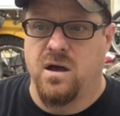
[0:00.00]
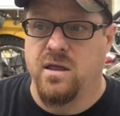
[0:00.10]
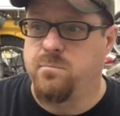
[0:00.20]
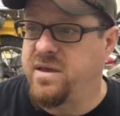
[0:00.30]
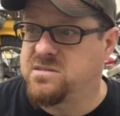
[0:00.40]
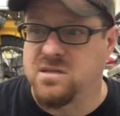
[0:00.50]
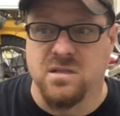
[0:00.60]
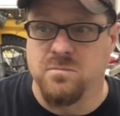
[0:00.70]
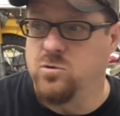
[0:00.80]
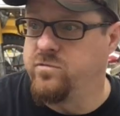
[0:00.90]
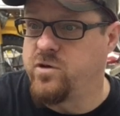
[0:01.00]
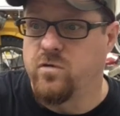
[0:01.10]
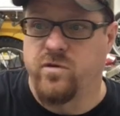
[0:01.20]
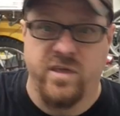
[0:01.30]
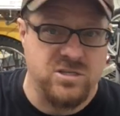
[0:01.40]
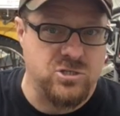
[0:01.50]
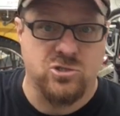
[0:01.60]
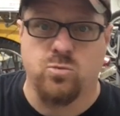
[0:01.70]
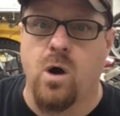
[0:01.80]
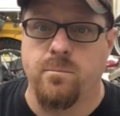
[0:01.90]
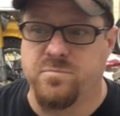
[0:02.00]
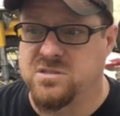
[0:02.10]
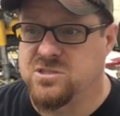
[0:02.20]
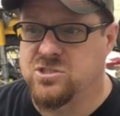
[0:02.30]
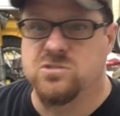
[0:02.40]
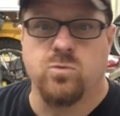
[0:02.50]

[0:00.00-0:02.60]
It basically moved over. They just swapped positions.